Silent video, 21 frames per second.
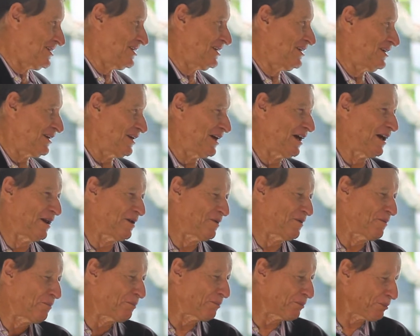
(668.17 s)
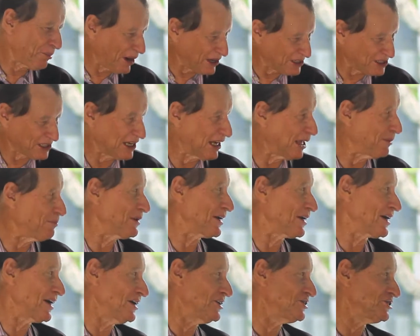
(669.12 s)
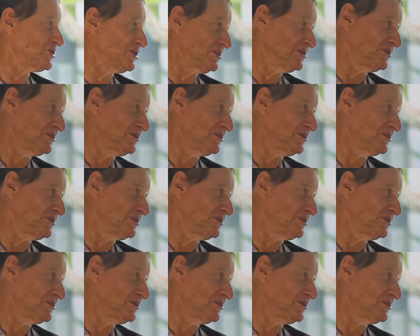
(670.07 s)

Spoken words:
and practical application.